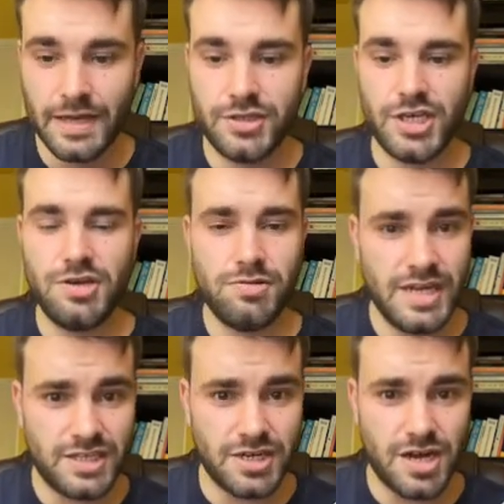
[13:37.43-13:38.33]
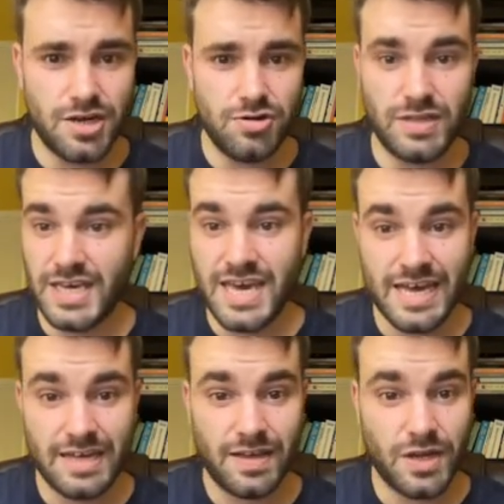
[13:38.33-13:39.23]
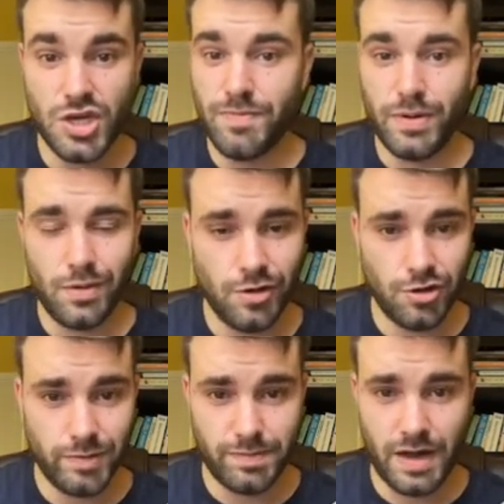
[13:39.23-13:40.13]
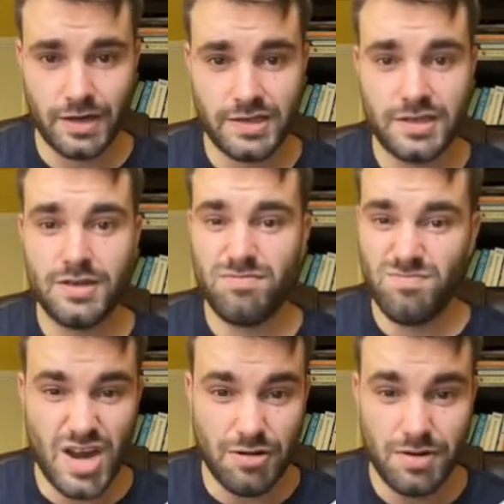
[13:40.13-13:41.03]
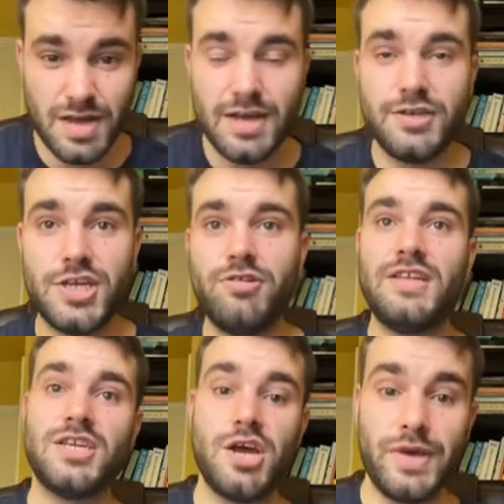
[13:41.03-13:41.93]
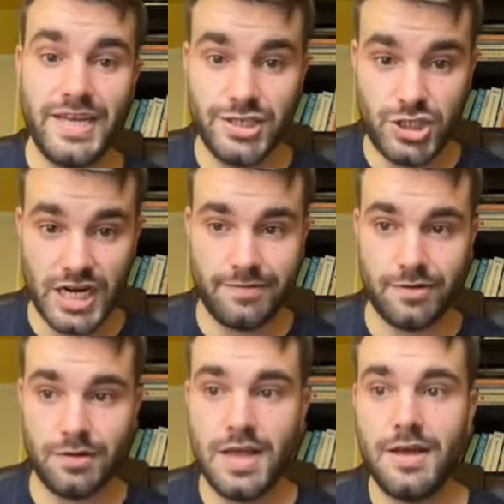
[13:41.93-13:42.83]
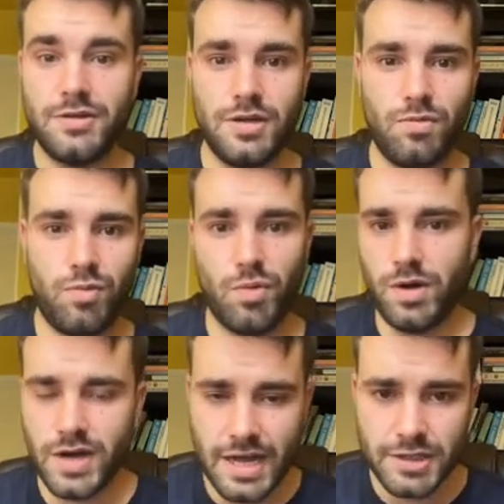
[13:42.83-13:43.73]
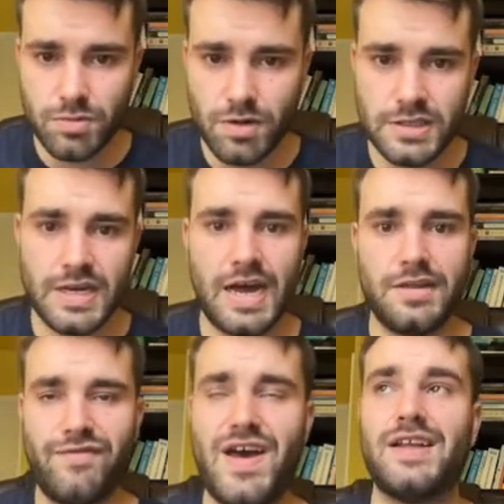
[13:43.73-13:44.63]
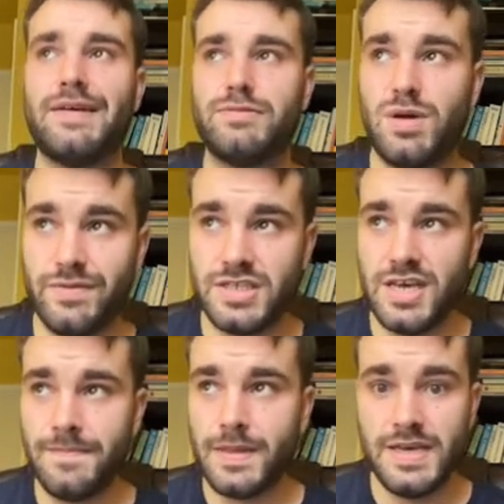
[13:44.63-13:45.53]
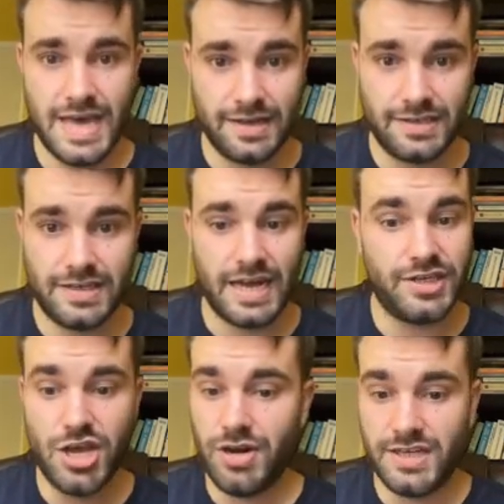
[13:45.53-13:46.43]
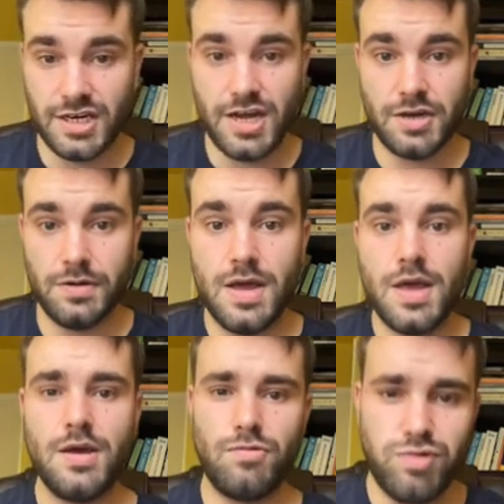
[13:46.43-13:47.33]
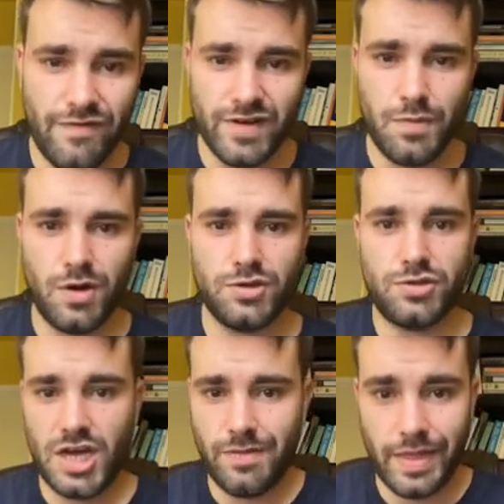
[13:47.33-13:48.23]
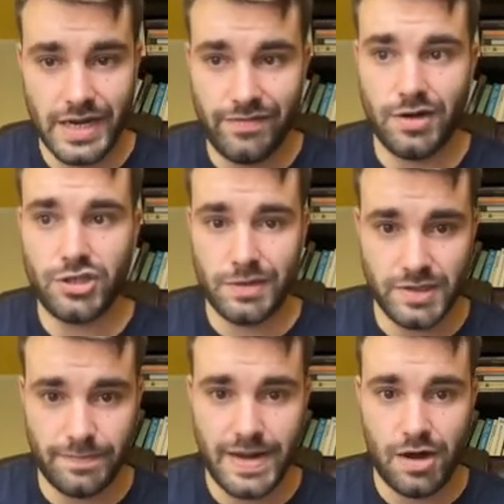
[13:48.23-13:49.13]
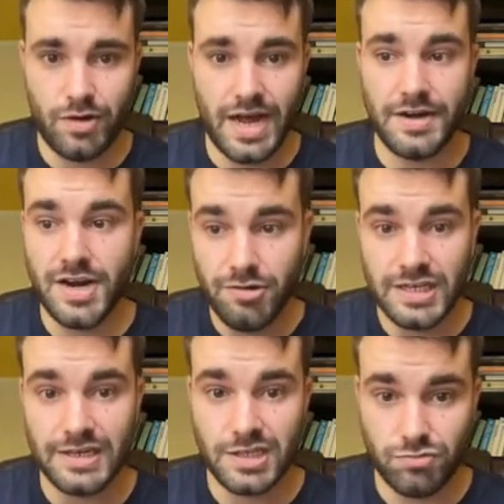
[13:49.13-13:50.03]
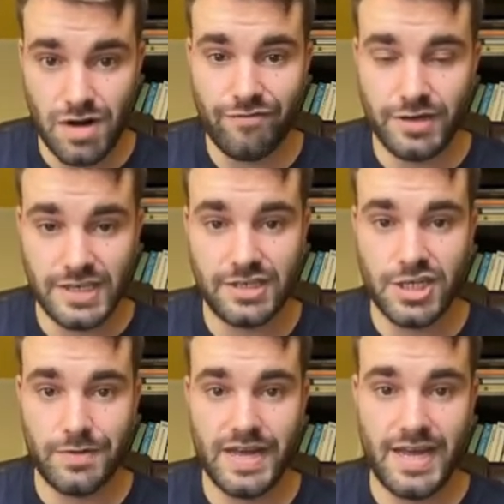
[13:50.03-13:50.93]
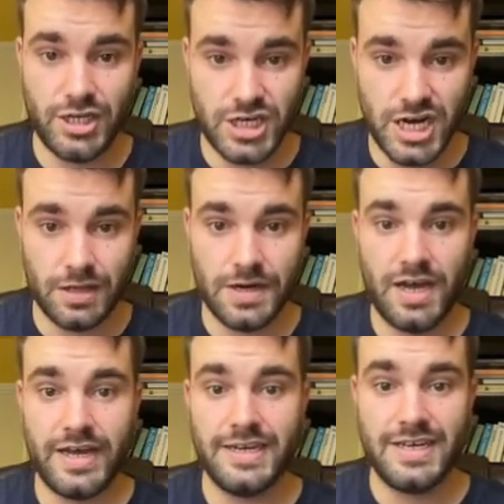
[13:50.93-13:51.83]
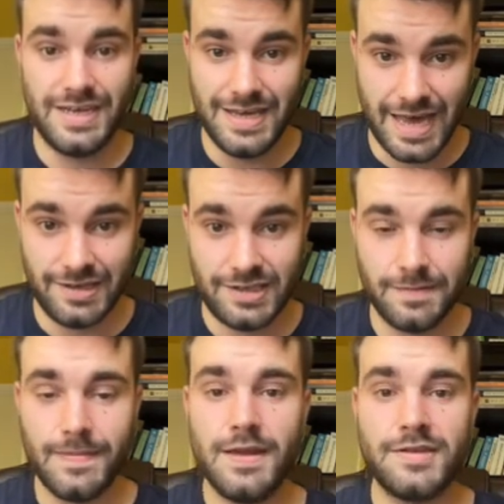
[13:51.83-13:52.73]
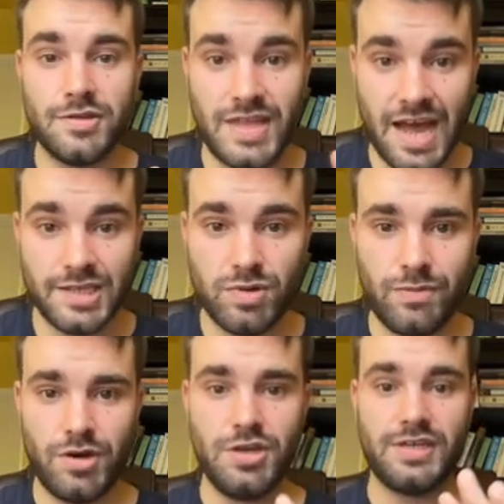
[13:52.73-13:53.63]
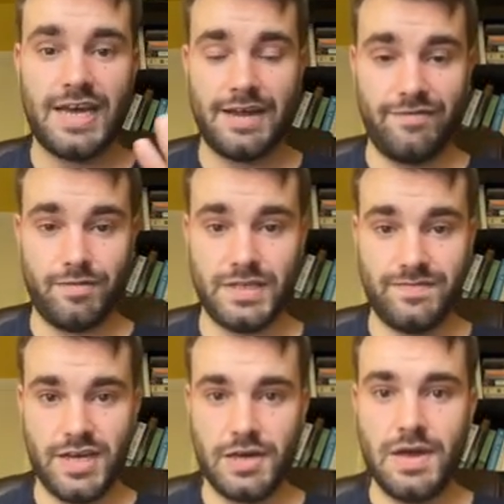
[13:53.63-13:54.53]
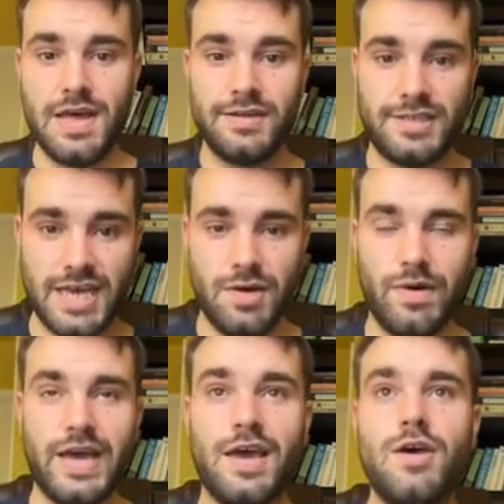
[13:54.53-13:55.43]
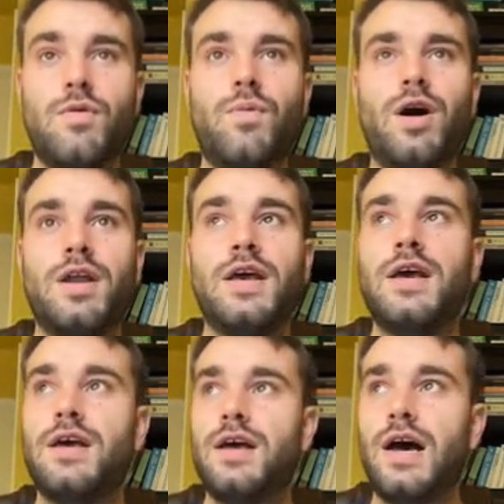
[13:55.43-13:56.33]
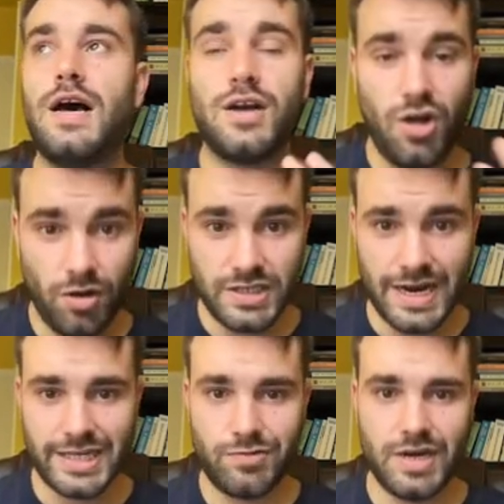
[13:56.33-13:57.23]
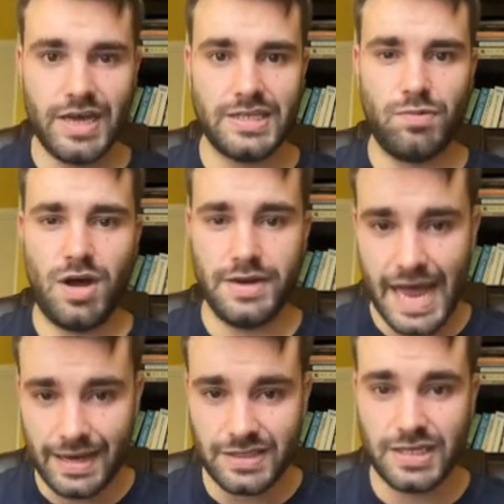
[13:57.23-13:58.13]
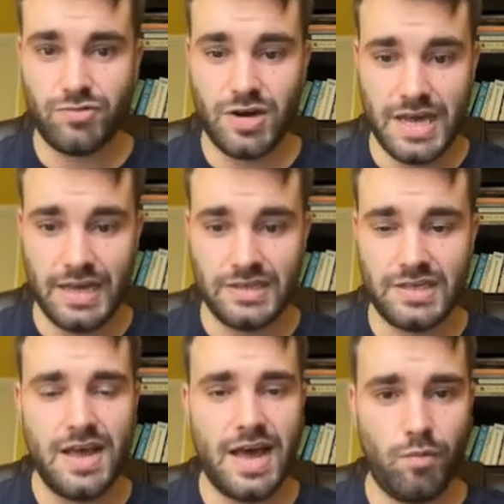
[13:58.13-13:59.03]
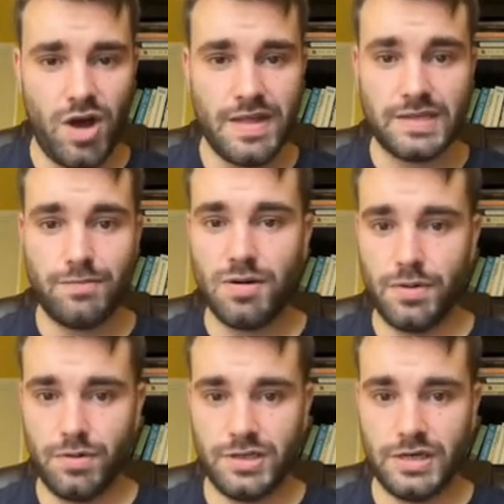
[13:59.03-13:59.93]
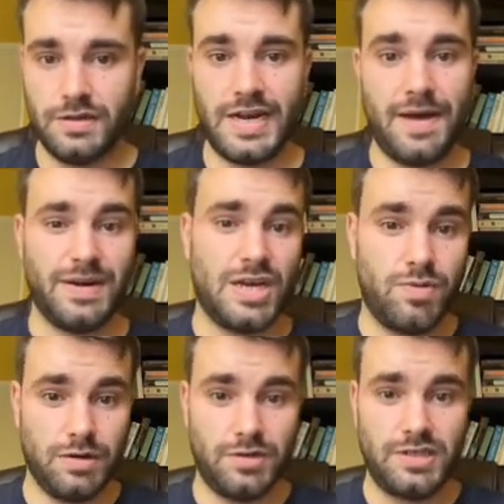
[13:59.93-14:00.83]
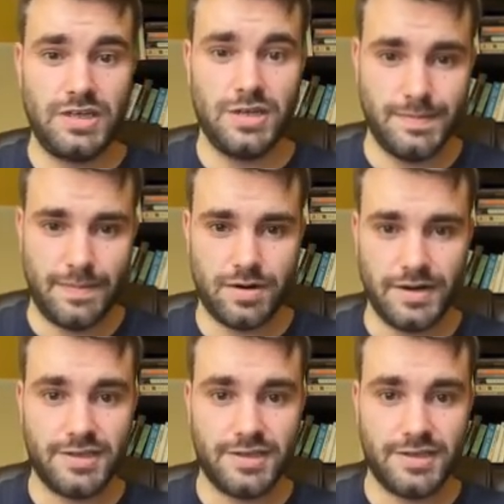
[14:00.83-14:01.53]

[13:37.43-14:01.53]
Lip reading: Do you need to know the year that the new Poor Law was passed? No. Do you need to know in general that what a workhouse was and the fact there was poverty? Yes. And do you need to know roughly what Darwin and evolution was about and notice the references to it in Jekyll and Hyde? Yes. So that's what I want you to get from this video, to take away what context really is, what analysis really is, and why that's more important than how many quotes you memorize.